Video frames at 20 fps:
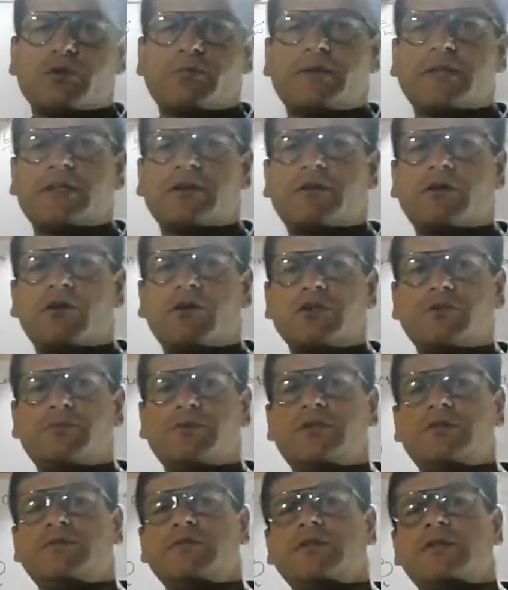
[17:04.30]
by the cross
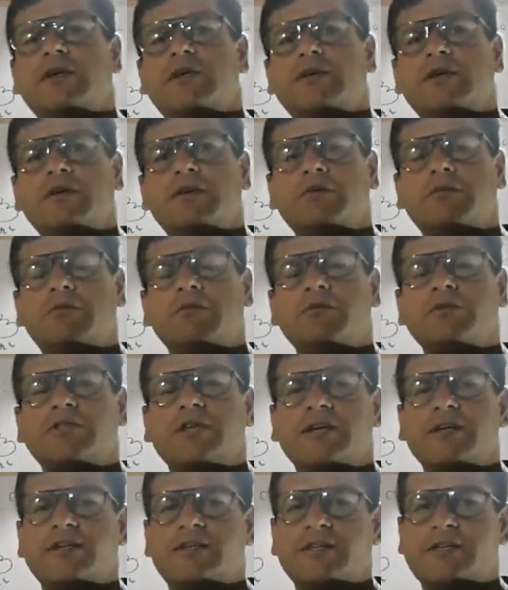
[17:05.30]
between the two
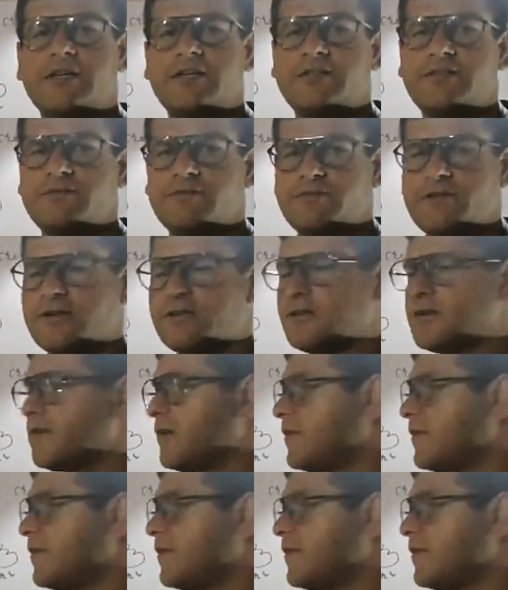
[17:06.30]
genetically different